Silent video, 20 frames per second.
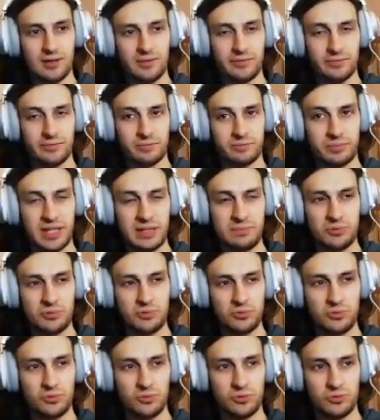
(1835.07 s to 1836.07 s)

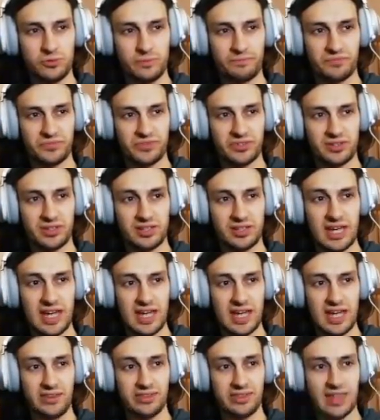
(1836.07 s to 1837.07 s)
people get
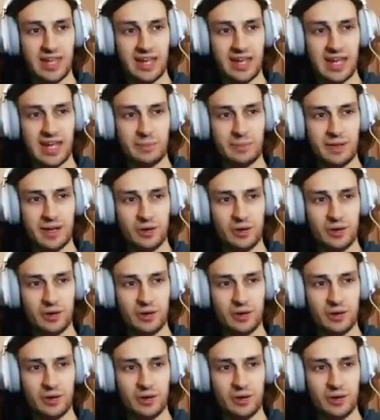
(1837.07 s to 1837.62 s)
there about